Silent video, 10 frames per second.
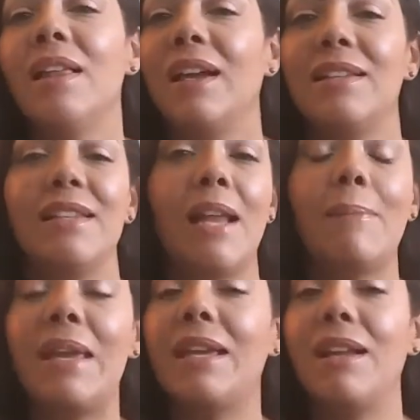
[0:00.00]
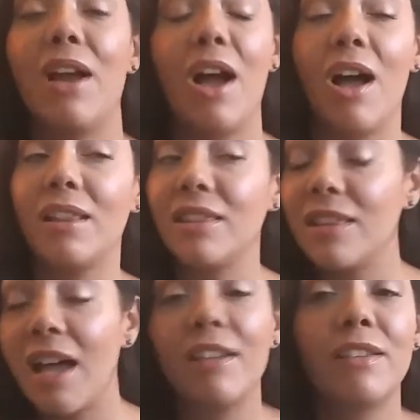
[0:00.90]
Like I said, I make a
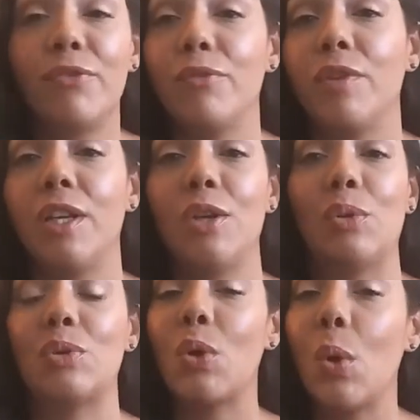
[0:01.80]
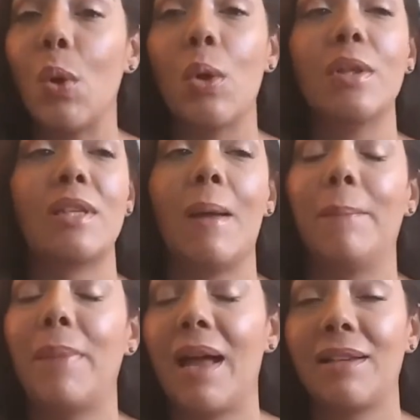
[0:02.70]
lot of different videos, hauls,
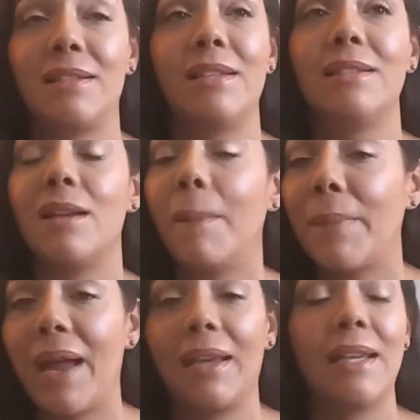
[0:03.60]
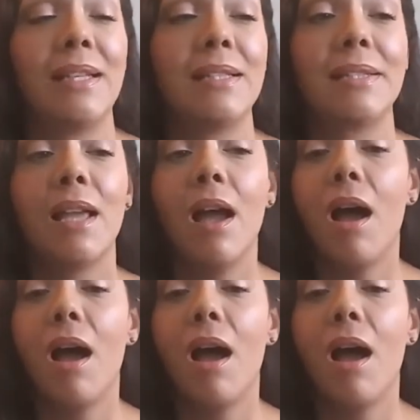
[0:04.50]
unboxings, unbaggings,